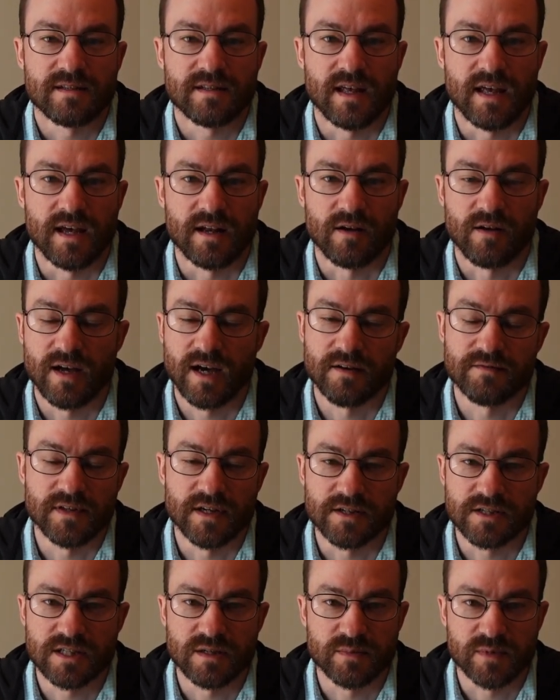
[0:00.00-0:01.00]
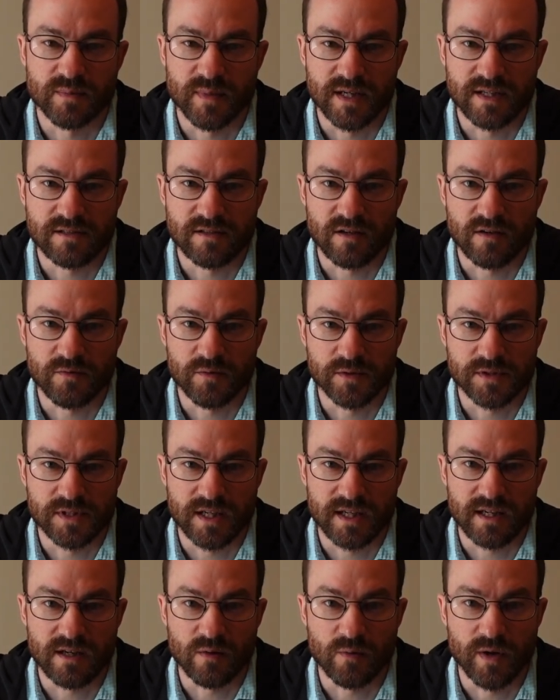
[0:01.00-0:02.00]
and I'll have that shipped to myself once I
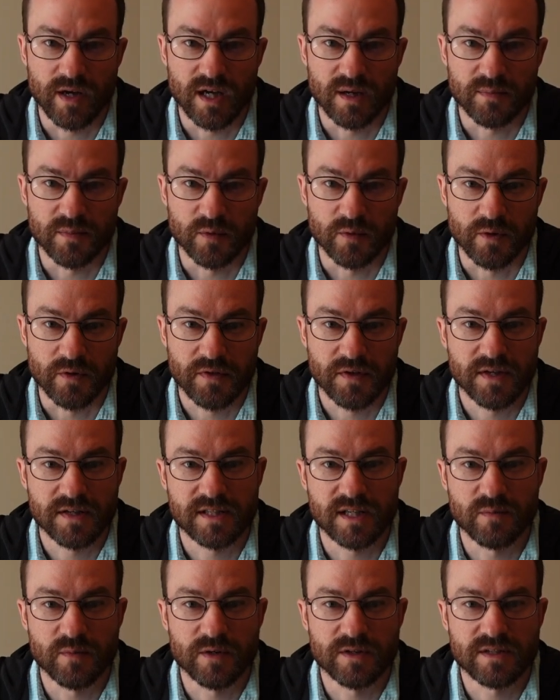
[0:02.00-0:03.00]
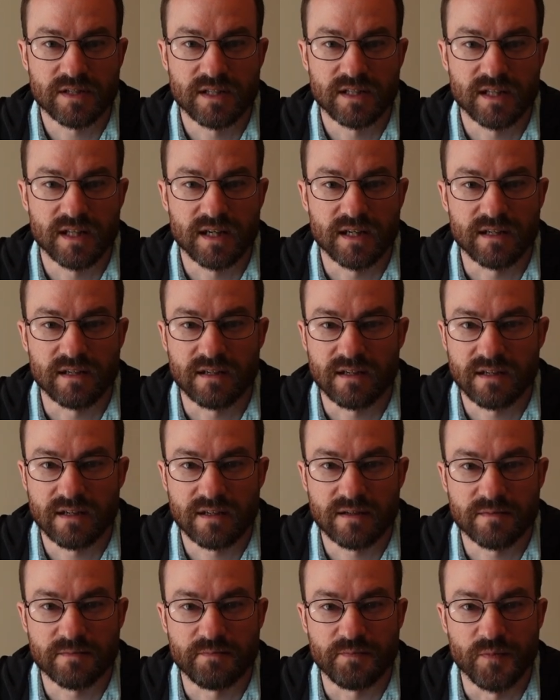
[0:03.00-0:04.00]
get way up north. Somewhere's in like
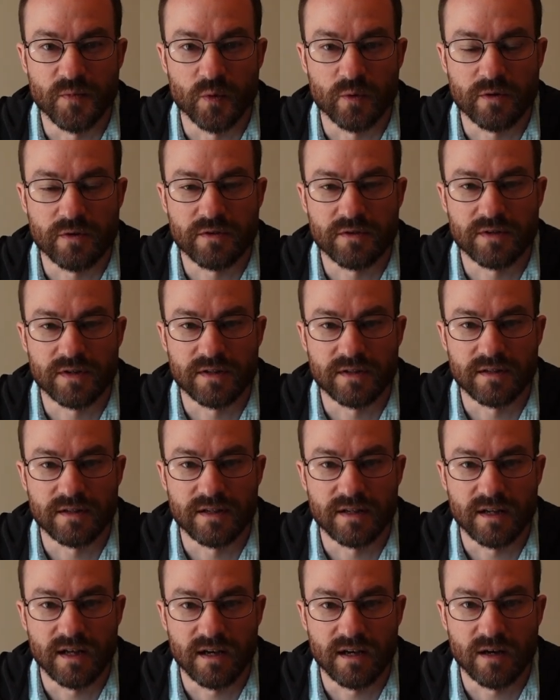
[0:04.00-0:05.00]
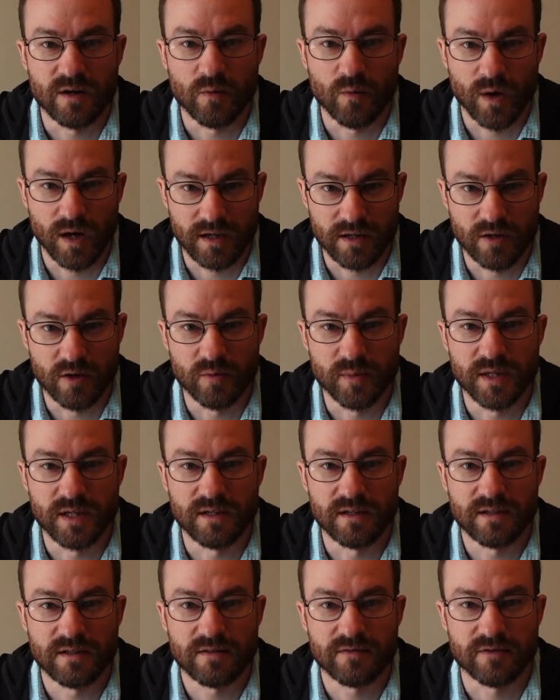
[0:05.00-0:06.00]
northern
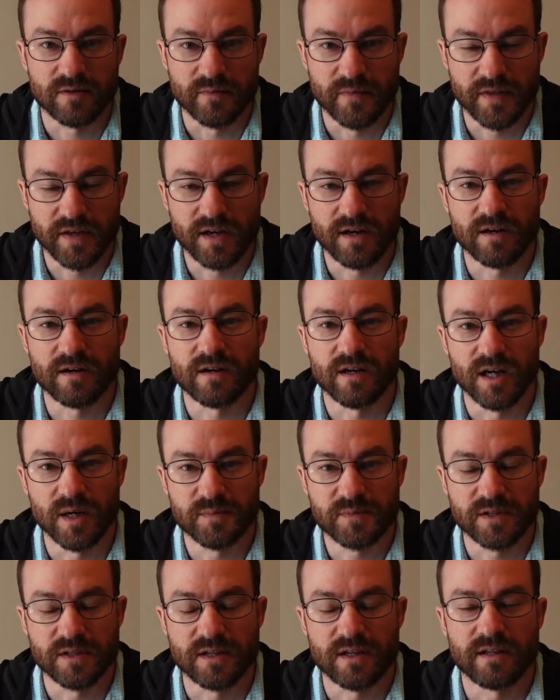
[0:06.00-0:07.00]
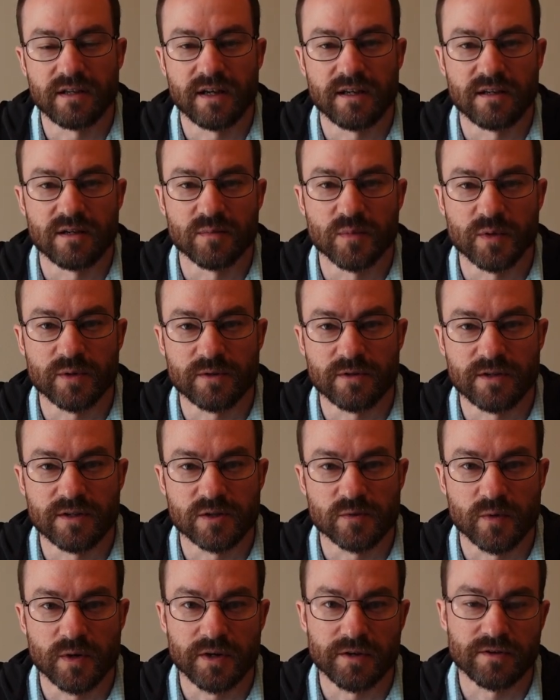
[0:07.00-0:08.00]
Wyoming. From there up to the Canadian border is
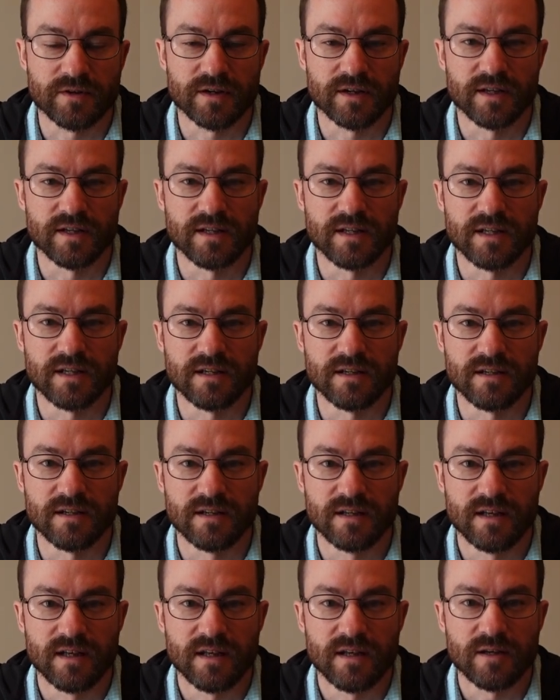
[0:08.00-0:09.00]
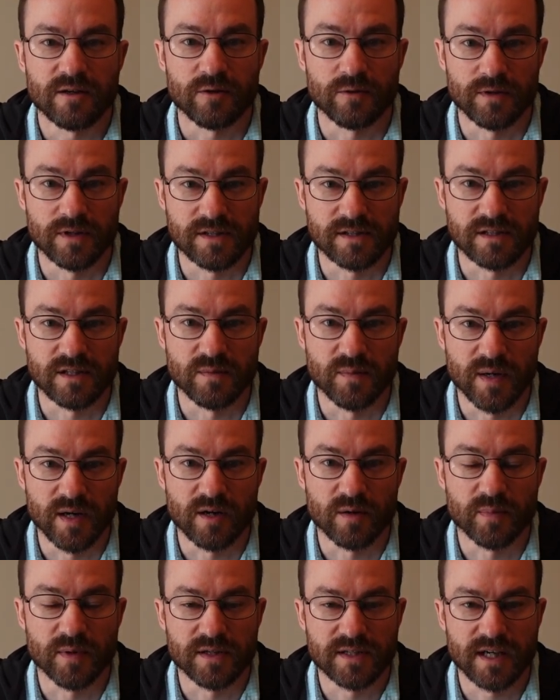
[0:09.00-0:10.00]
where you're going to need grizzly
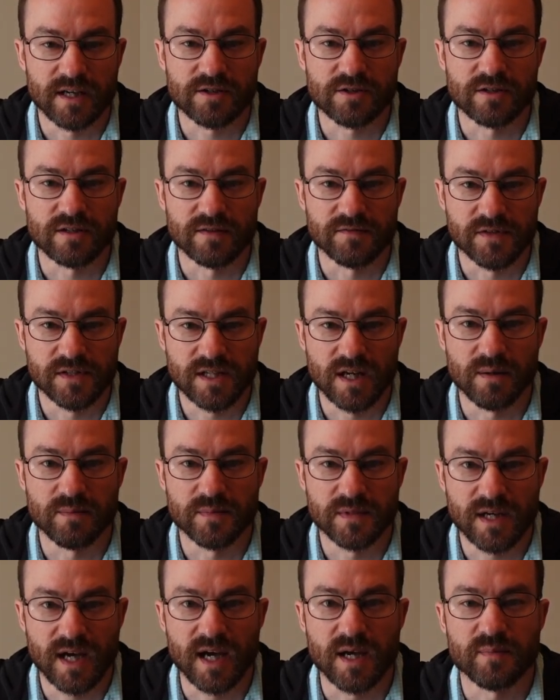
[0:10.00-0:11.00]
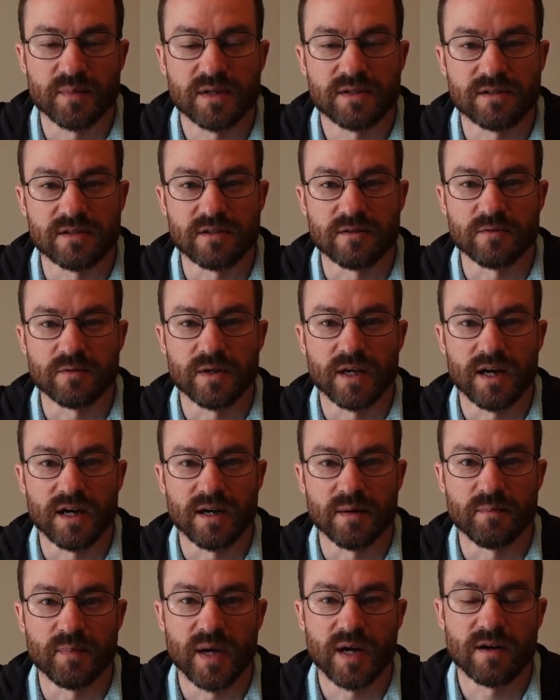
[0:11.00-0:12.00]
bear protection of some type. So
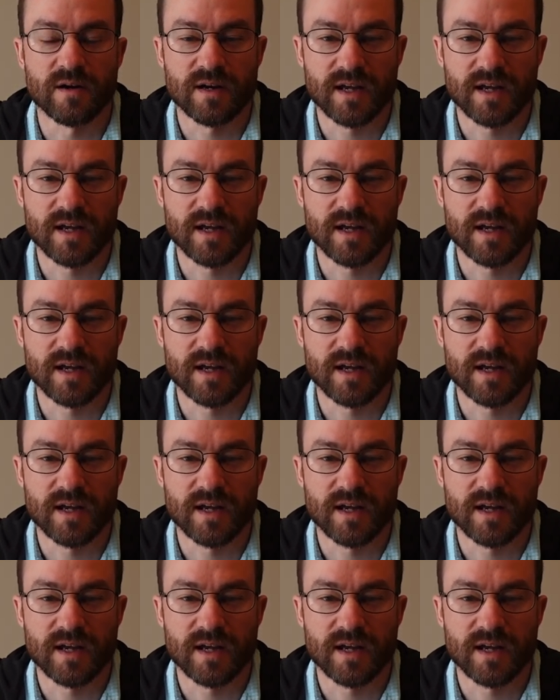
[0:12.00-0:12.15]
a bear